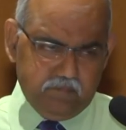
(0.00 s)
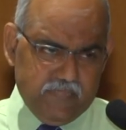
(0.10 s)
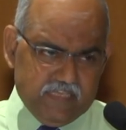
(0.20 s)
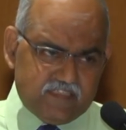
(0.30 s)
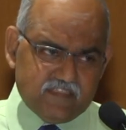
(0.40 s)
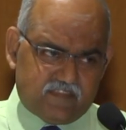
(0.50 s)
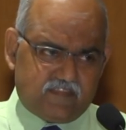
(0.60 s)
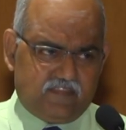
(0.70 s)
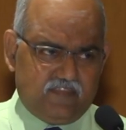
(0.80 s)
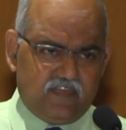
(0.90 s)

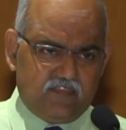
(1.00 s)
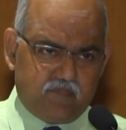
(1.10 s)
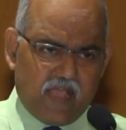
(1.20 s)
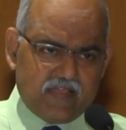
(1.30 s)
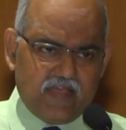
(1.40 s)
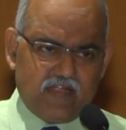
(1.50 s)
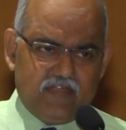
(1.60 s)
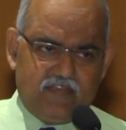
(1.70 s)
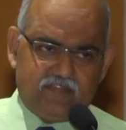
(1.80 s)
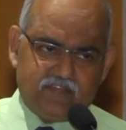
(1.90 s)
BGs, that is bank
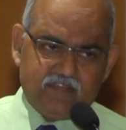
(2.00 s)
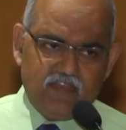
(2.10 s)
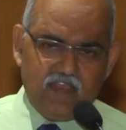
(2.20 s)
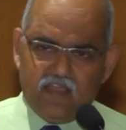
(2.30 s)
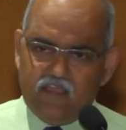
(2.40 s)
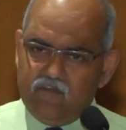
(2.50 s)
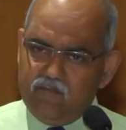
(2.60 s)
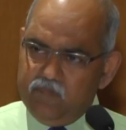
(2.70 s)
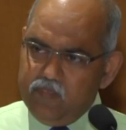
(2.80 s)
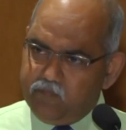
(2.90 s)
guarantees,
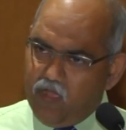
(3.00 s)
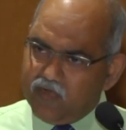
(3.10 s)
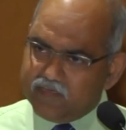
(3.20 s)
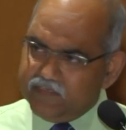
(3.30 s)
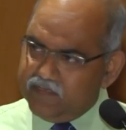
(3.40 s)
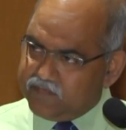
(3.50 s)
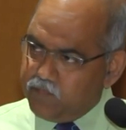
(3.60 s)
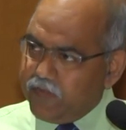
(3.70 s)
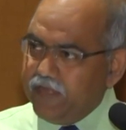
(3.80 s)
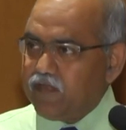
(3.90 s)
will be parked in a
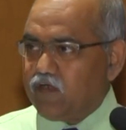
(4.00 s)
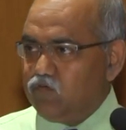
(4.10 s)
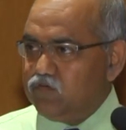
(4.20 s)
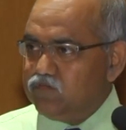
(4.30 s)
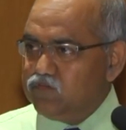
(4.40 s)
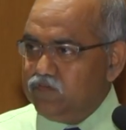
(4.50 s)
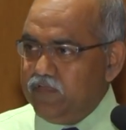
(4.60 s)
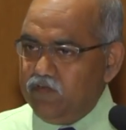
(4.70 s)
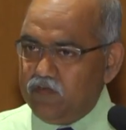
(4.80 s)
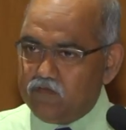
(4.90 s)
separate account. So
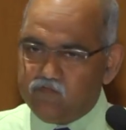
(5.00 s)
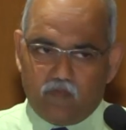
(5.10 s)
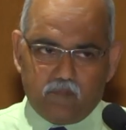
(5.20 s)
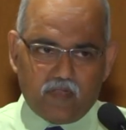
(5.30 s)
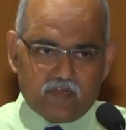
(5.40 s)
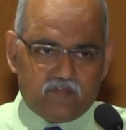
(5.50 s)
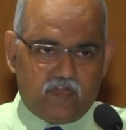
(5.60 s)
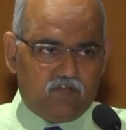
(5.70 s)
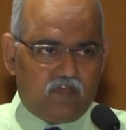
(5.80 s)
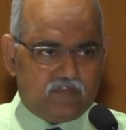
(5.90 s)
they will not form part of
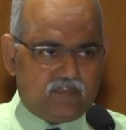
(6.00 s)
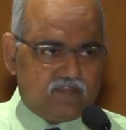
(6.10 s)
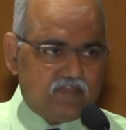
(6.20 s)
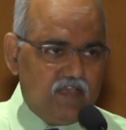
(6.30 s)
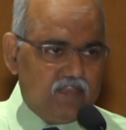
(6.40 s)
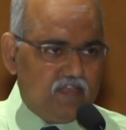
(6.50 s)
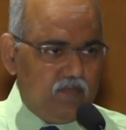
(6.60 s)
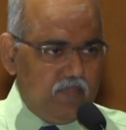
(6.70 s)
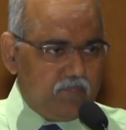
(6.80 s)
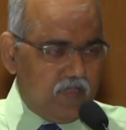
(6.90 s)
the advances. They
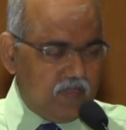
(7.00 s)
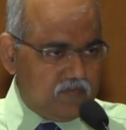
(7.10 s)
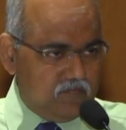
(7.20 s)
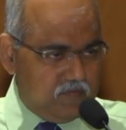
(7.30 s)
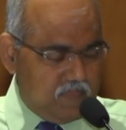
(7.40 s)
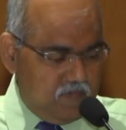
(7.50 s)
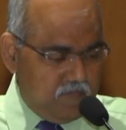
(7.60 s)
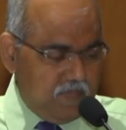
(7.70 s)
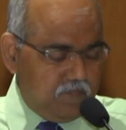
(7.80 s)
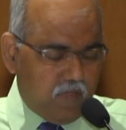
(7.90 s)
will be
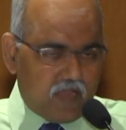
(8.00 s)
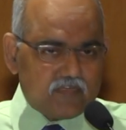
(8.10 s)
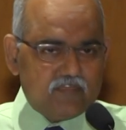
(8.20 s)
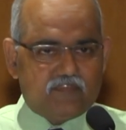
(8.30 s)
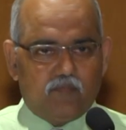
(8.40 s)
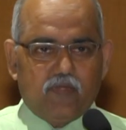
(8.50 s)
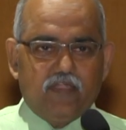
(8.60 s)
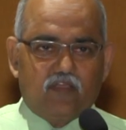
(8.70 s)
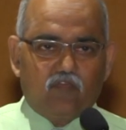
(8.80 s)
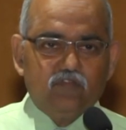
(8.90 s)
parked in
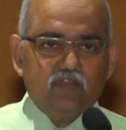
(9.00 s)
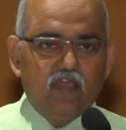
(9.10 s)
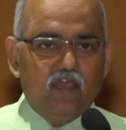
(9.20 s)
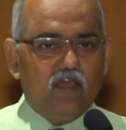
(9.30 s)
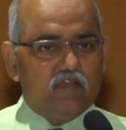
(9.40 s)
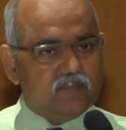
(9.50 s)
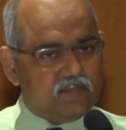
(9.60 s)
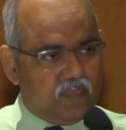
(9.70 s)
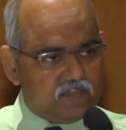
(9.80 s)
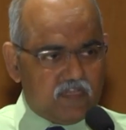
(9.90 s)
separate accounts.
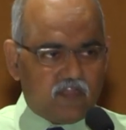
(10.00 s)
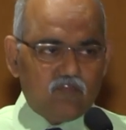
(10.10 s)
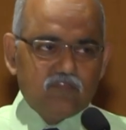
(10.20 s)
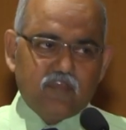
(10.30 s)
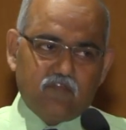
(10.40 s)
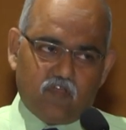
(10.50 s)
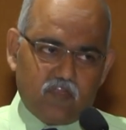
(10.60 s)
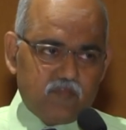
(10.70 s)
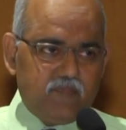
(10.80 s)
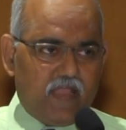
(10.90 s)
Such accounts have
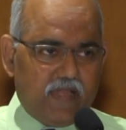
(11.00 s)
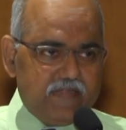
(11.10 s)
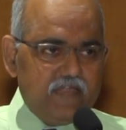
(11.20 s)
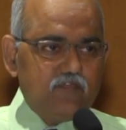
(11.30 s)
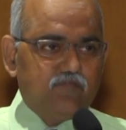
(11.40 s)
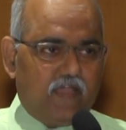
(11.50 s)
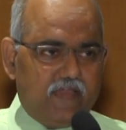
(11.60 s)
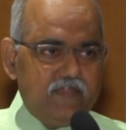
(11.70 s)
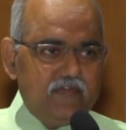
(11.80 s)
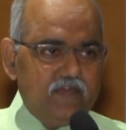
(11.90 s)
got to be
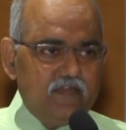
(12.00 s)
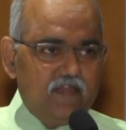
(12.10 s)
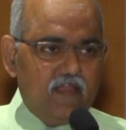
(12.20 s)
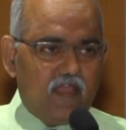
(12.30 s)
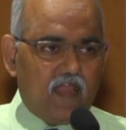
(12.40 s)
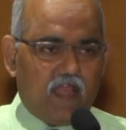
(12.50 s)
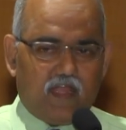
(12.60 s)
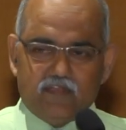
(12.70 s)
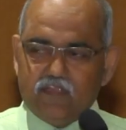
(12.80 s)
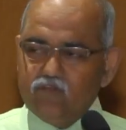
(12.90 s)
identified,
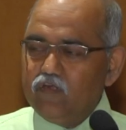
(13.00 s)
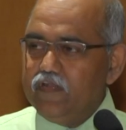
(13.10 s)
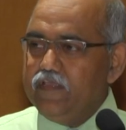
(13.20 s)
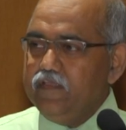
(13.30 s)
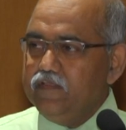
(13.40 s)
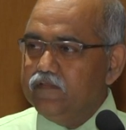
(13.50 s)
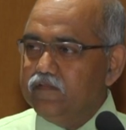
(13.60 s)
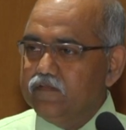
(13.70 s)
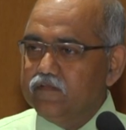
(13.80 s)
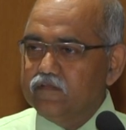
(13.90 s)
and only
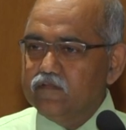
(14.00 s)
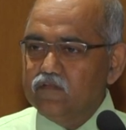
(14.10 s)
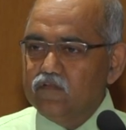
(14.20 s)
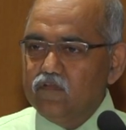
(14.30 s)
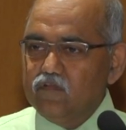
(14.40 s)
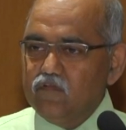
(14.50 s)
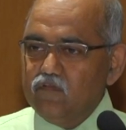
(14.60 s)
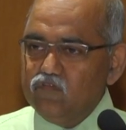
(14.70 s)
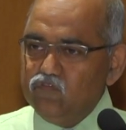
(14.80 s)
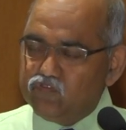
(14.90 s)

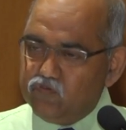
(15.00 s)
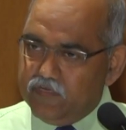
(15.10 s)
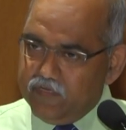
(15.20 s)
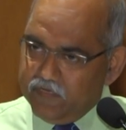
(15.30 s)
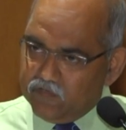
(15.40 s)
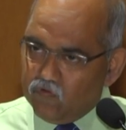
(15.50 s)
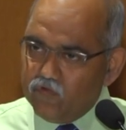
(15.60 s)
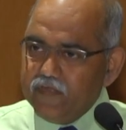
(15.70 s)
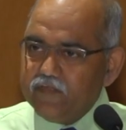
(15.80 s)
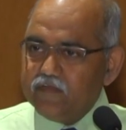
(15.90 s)
you should
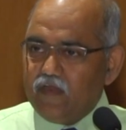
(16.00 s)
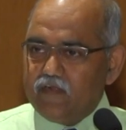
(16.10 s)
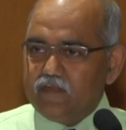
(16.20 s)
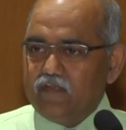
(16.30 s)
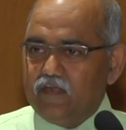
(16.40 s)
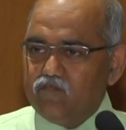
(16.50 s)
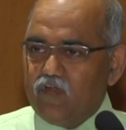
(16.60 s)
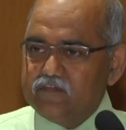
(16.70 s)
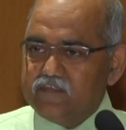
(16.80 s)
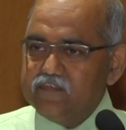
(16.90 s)
include it under the
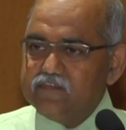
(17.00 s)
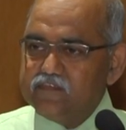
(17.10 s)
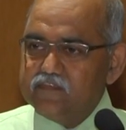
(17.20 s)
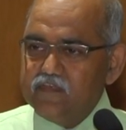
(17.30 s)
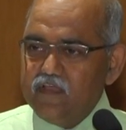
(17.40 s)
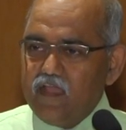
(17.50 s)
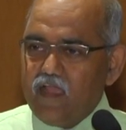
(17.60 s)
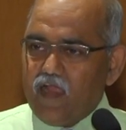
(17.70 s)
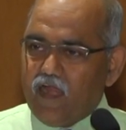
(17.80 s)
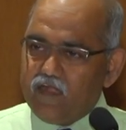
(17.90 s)
advances
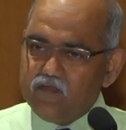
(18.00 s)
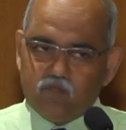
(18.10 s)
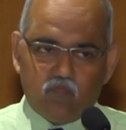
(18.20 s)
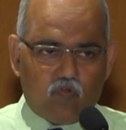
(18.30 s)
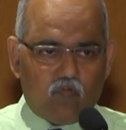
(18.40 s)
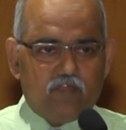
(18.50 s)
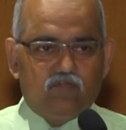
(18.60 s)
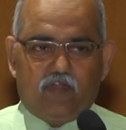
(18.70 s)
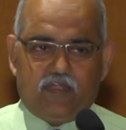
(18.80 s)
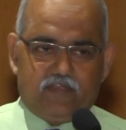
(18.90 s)
and provide
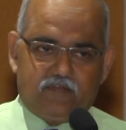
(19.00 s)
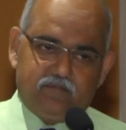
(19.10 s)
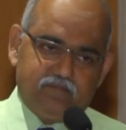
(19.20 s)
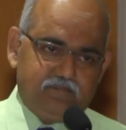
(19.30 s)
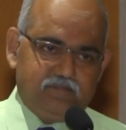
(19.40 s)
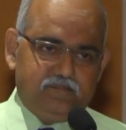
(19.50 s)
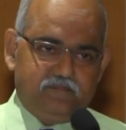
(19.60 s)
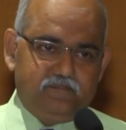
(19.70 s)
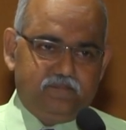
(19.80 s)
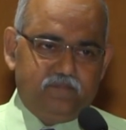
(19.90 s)
for it.
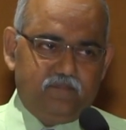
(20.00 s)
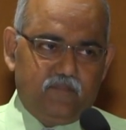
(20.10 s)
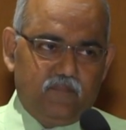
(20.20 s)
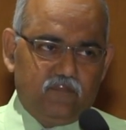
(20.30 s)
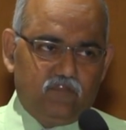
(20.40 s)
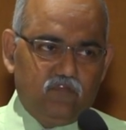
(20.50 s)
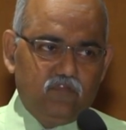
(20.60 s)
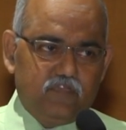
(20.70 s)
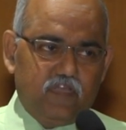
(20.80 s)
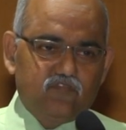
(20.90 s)

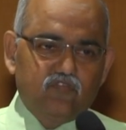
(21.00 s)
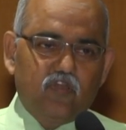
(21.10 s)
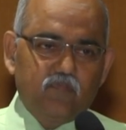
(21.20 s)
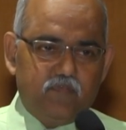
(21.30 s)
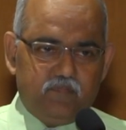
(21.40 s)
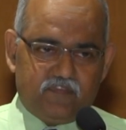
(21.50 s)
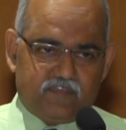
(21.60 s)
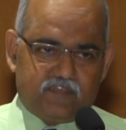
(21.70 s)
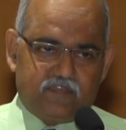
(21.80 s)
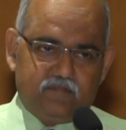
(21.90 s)
So that should not be
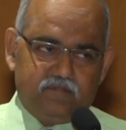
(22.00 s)
missed.